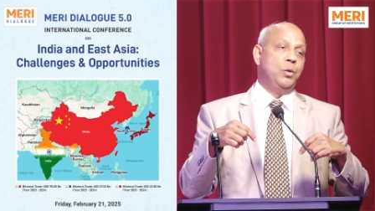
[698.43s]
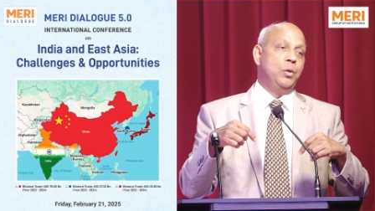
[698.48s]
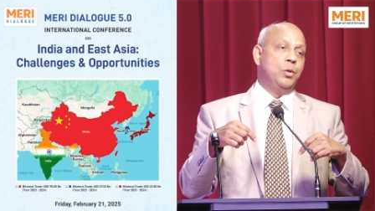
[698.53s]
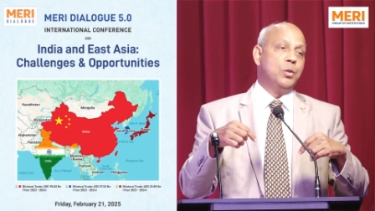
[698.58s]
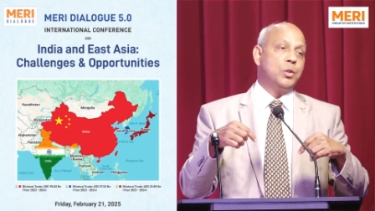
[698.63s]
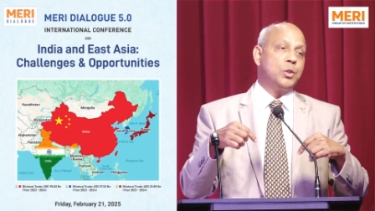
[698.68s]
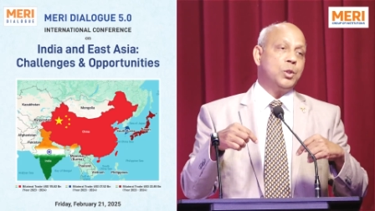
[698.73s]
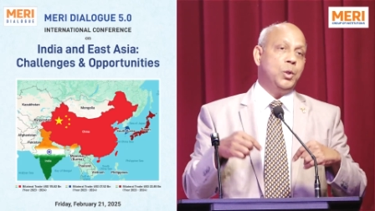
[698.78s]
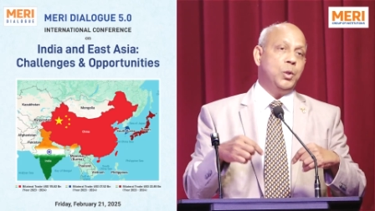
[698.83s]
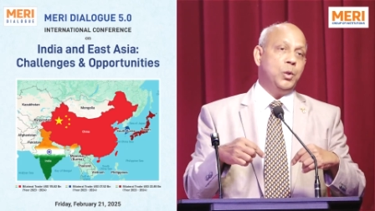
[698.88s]

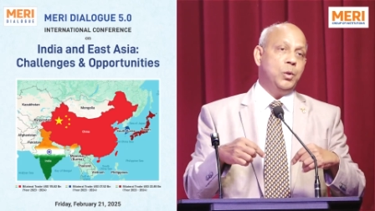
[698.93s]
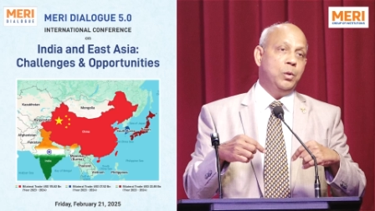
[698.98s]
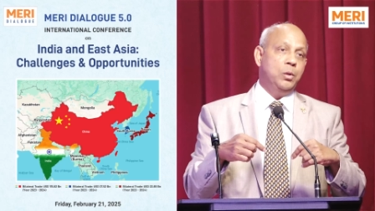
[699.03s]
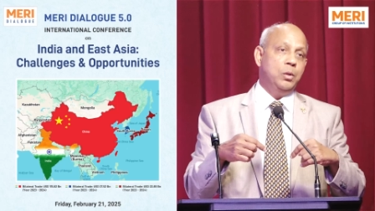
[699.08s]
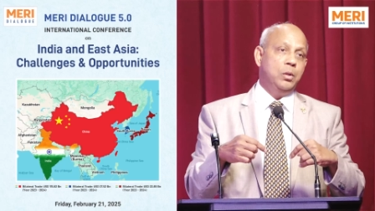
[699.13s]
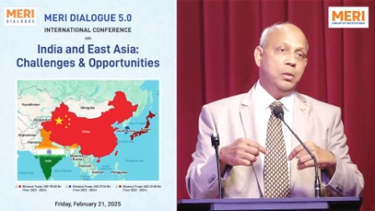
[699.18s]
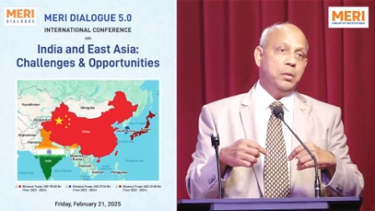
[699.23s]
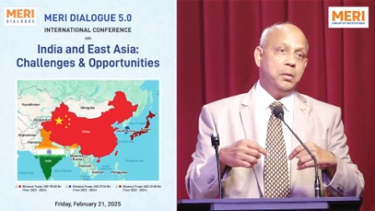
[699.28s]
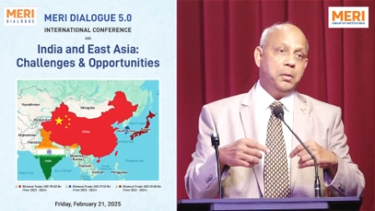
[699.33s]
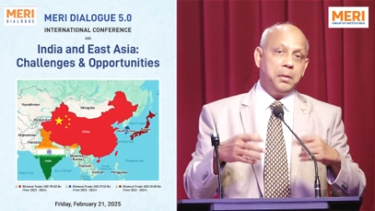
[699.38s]
So
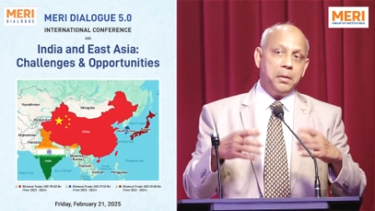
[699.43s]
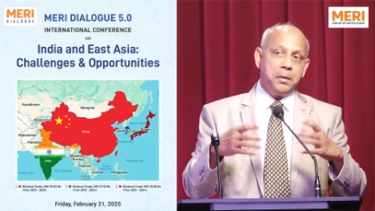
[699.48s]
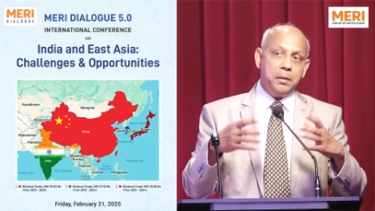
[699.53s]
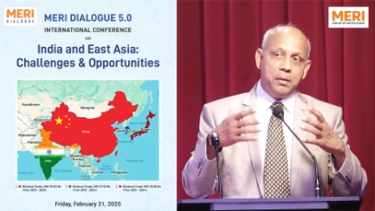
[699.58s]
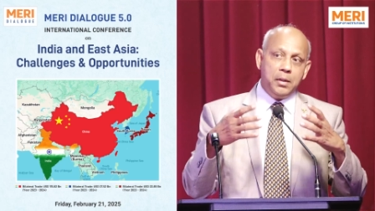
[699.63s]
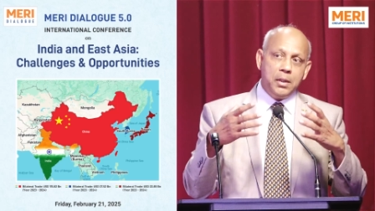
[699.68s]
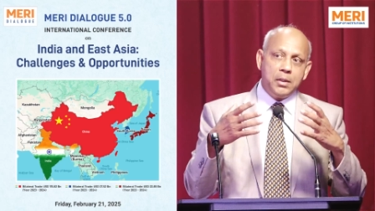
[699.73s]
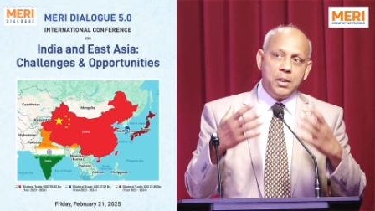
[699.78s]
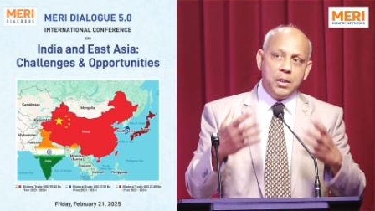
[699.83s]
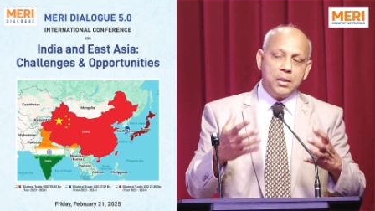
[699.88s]

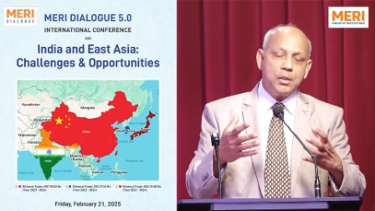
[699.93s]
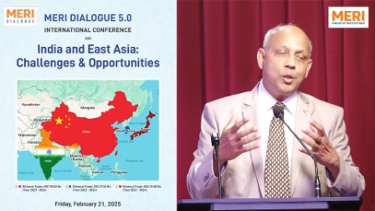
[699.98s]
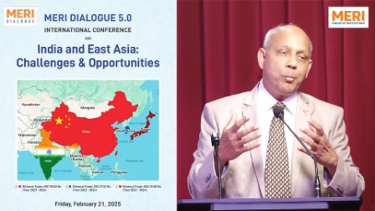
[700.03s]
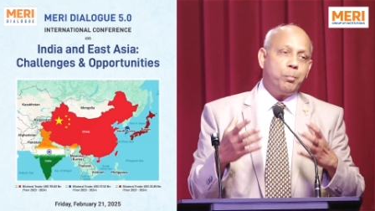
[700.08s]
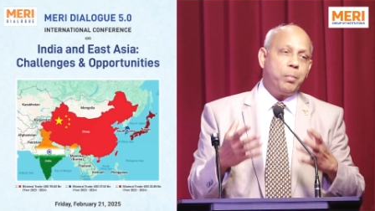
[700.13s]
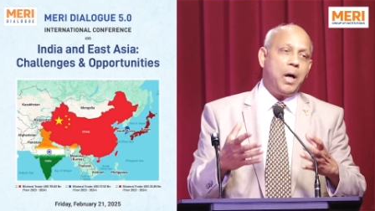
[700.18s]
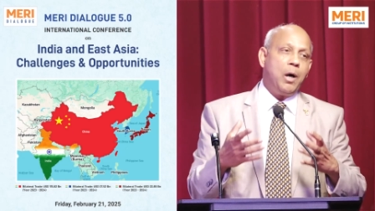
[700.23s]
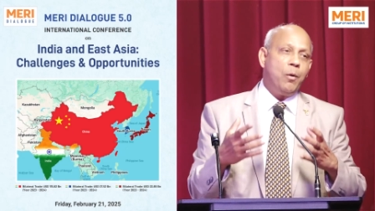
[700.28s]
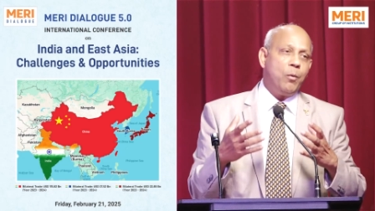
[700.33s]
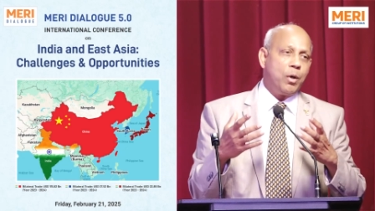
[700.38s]
this is the
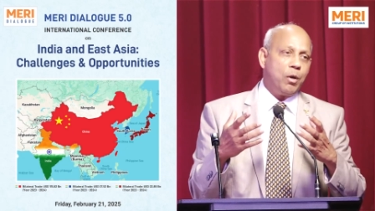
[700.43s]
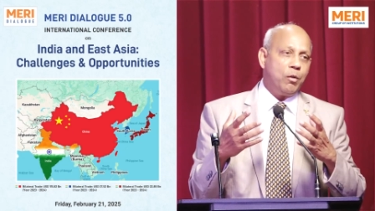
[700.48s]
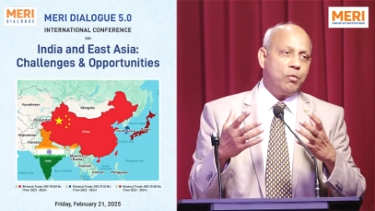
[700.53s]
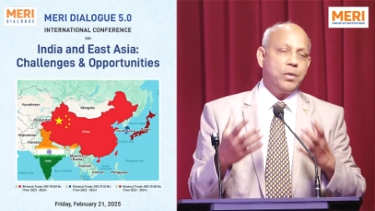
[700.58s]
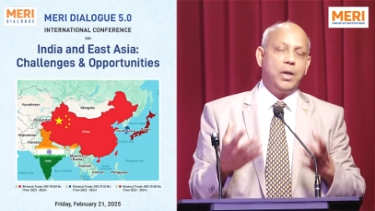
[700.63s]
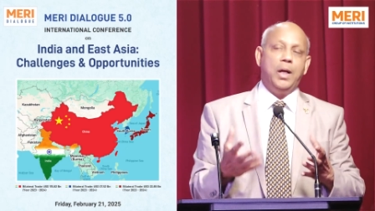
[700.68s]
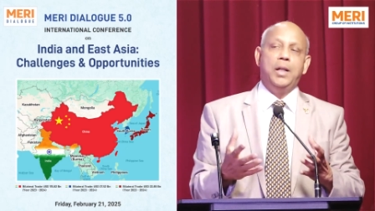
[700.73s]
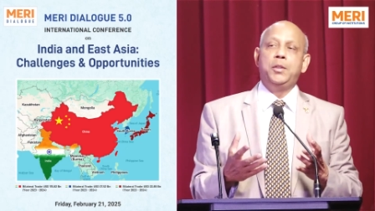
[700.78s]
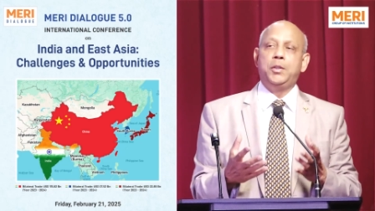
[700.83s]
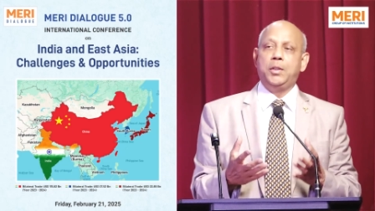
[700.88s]
power of
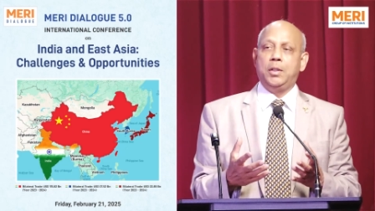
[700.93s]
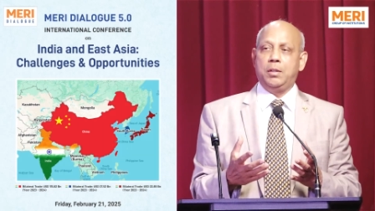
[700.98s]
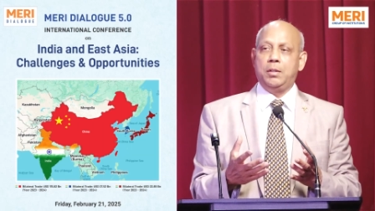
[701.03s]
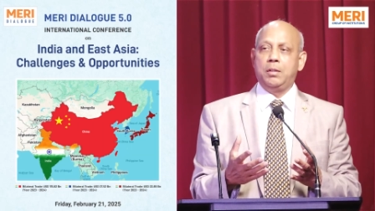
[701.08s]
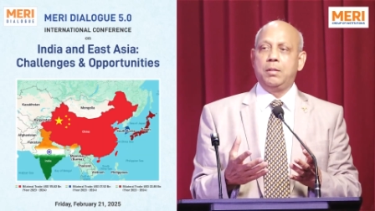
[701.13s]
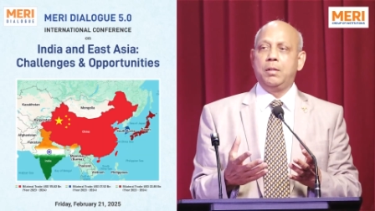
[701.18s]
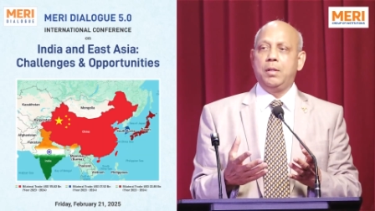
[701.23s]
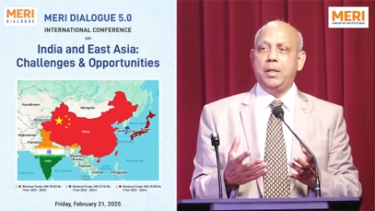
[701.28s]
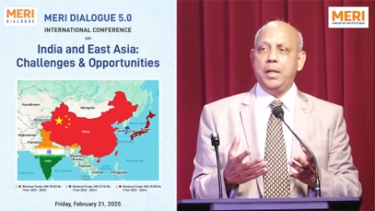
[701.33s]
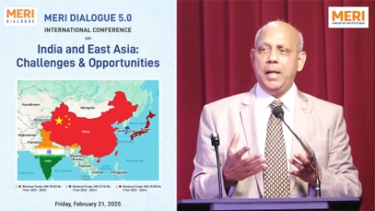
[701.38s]
culture.
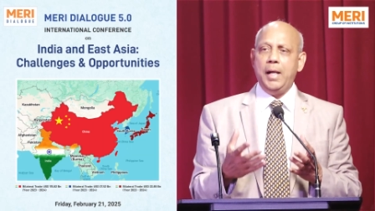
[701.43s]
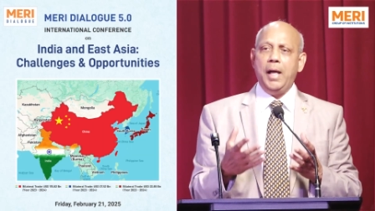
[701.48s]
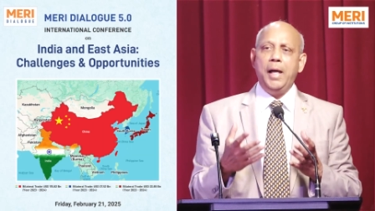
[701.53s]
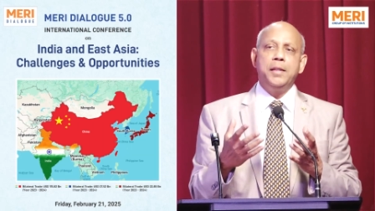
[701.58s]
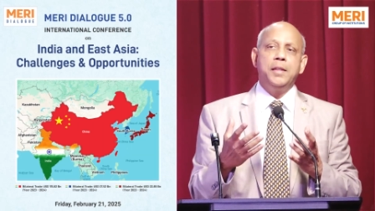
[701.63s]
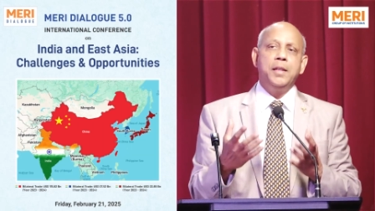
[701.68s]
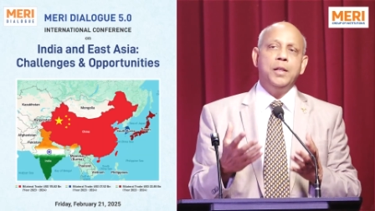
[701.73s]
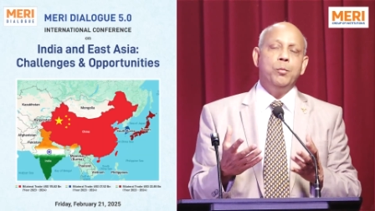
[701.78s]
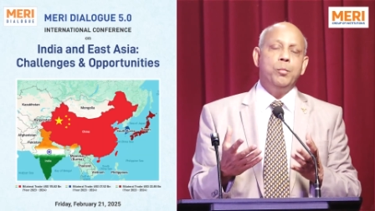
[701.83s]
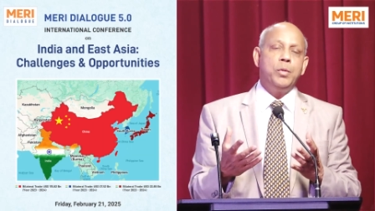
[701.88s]
And I
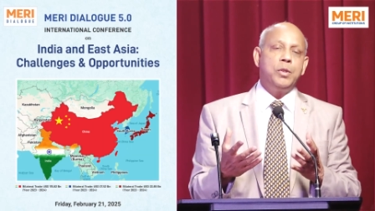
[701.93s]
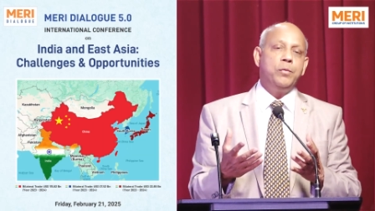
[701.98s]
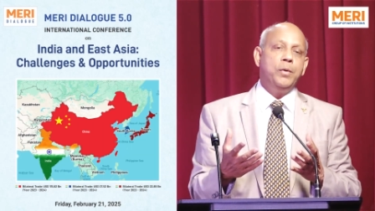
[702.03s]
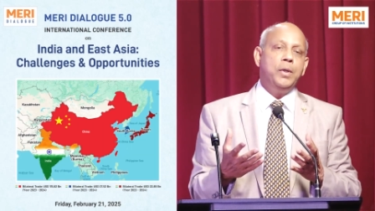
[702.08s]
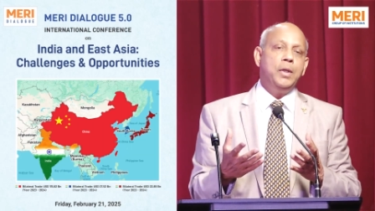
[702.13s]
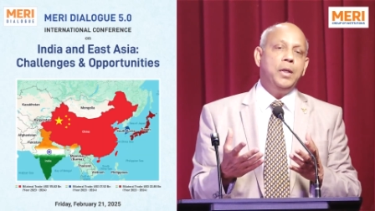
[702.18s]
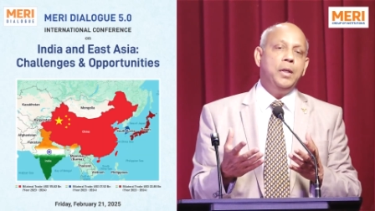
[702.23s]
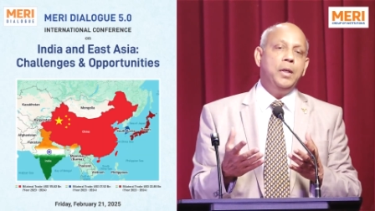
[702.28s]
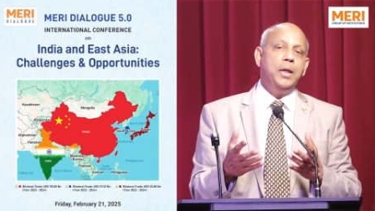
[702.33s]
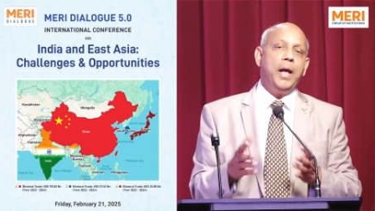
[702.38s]
think between
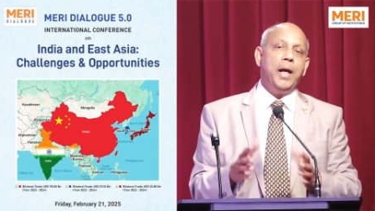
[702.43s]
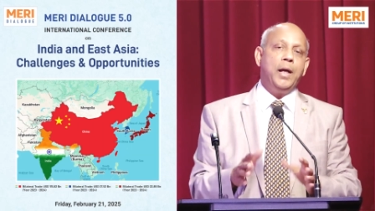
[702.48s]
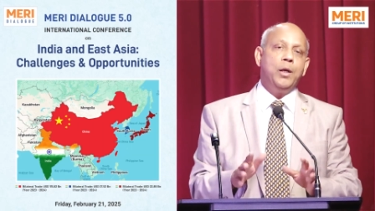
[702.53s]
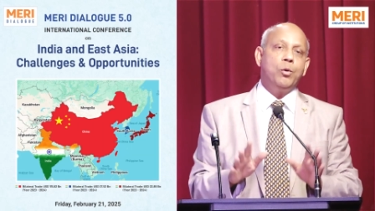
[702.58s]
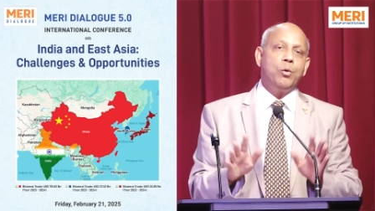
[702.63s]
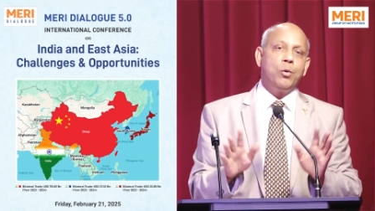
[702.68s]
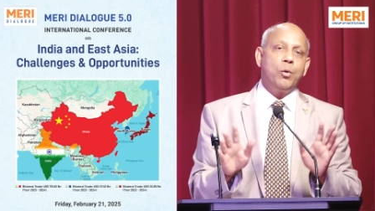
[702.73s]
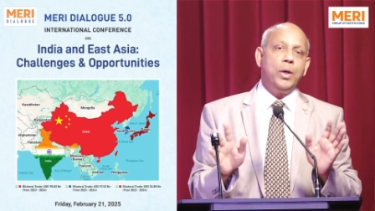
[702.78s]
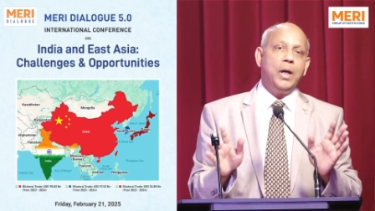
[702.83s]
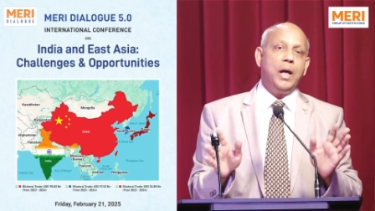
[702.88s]
India and
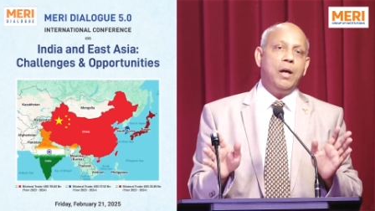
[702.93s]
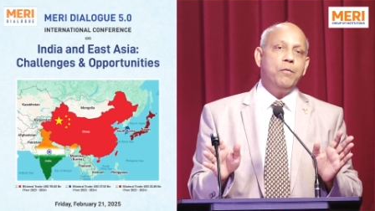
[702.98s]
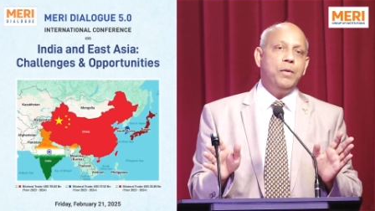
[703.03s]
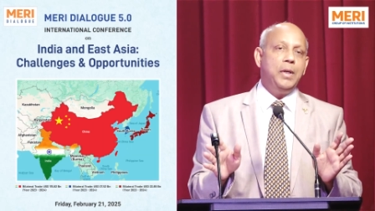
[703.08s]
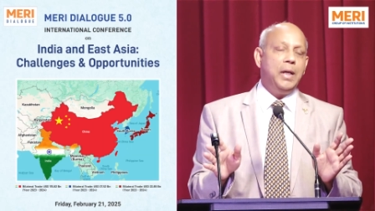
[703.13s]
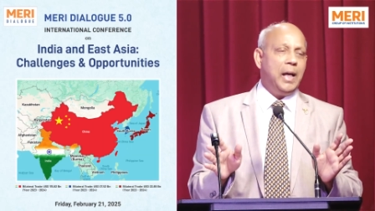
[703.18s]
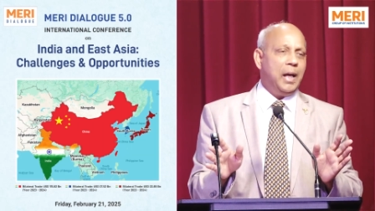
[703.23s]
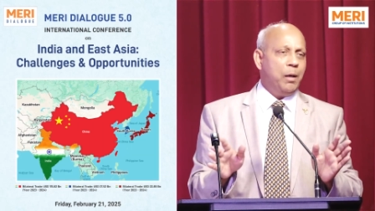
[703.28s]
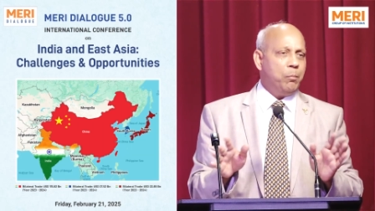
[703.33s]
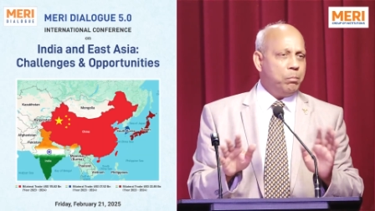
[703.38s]
Korea, we
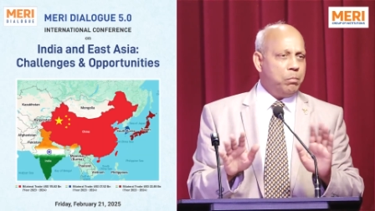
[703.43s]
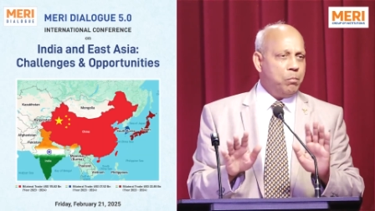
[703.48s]
have